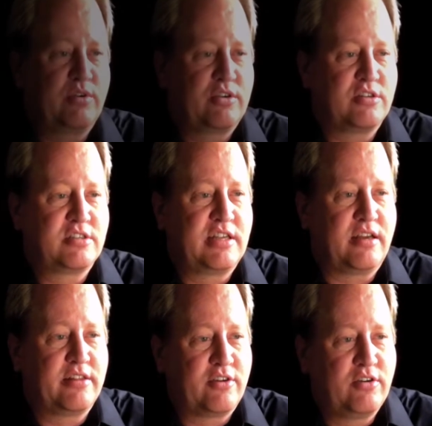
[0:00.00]
so he couldn't stay
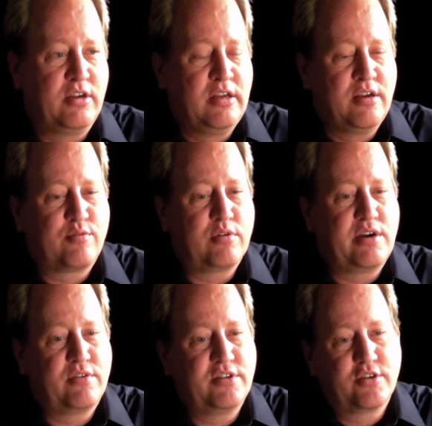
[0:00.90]
on there
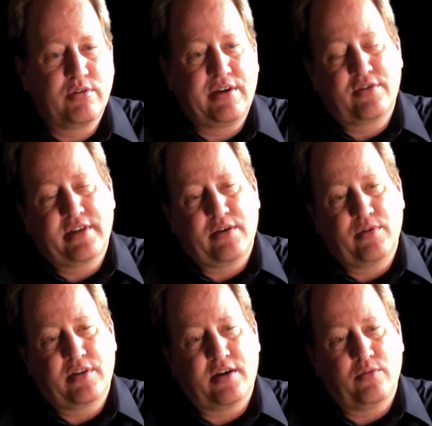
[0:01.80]
forever. And so after that,
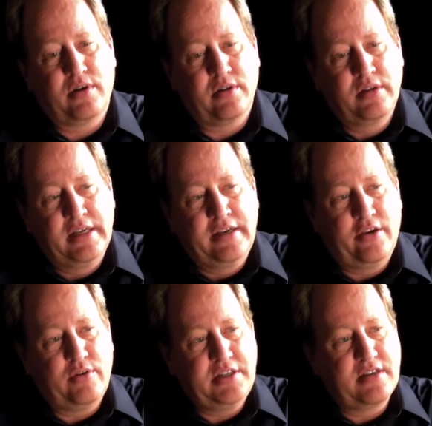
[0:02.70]
we thought, well,
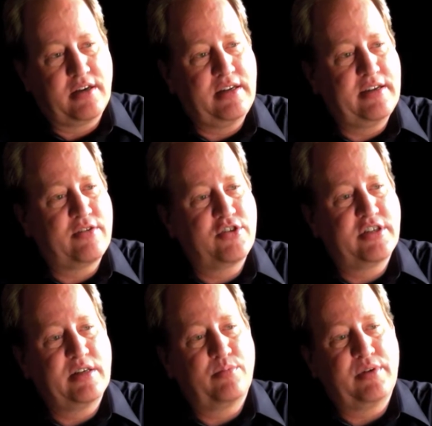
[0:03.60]
you know, he's done an
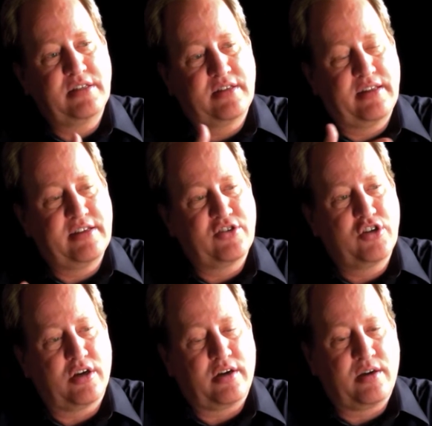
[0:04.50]
internship, he's done this
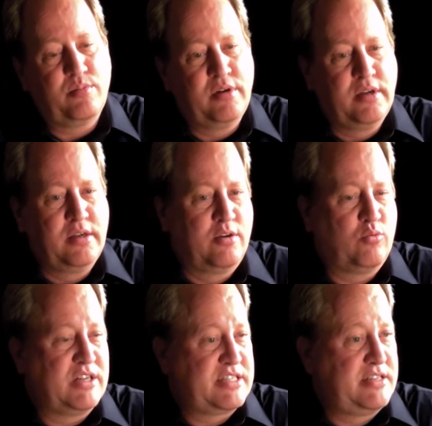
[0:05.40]
job,
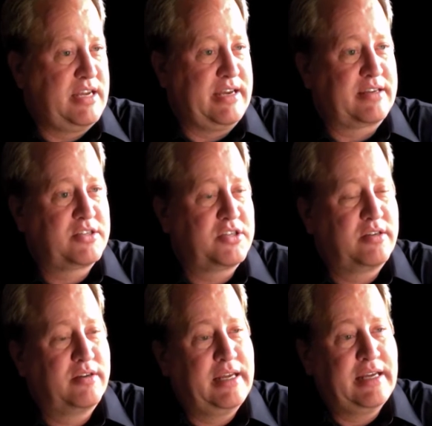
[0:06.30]
what's next?
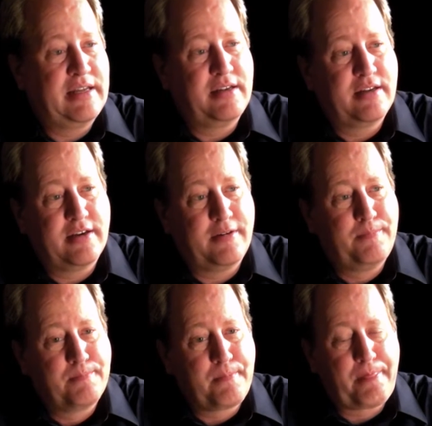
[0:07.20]
And
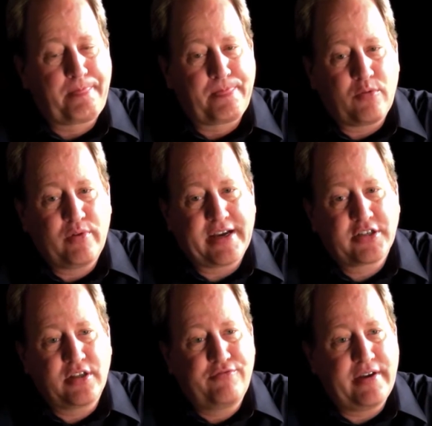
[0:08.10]
we
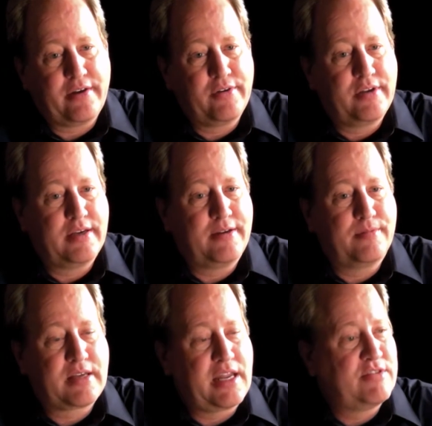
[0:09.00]
actually found
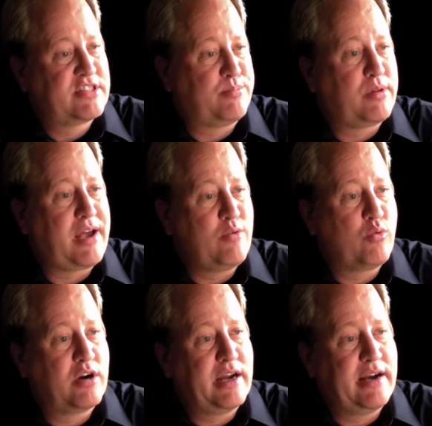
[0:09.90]
kind of a supply
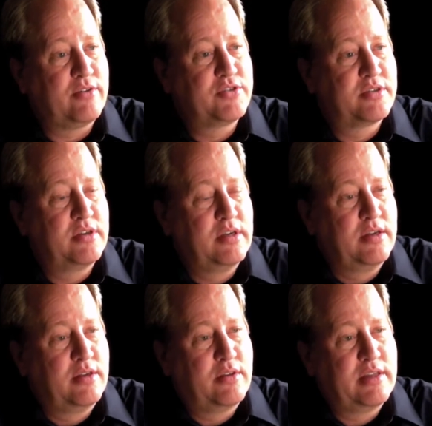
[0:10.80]
warehouse
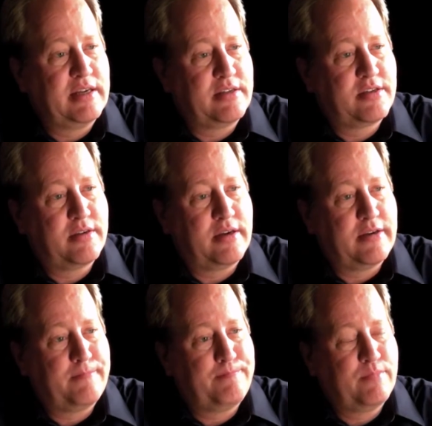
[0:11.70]
that
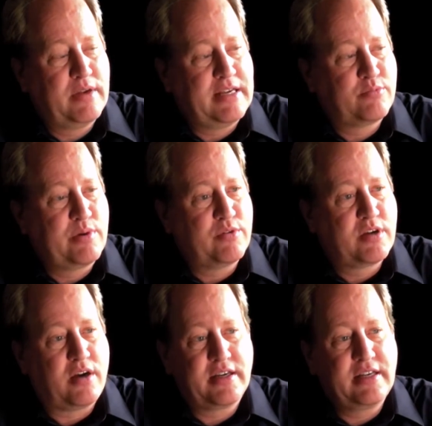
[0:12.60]
as we were
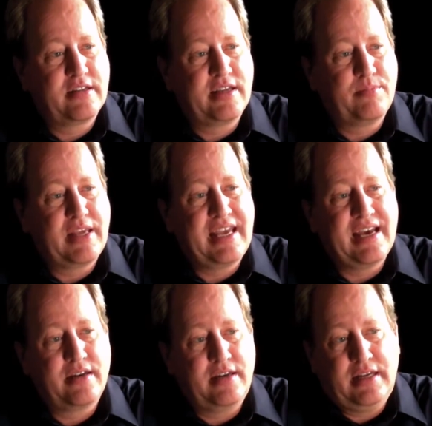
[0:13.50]
talking to them, they
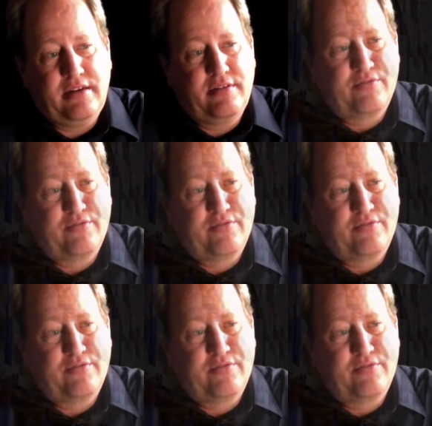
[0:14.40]
had a need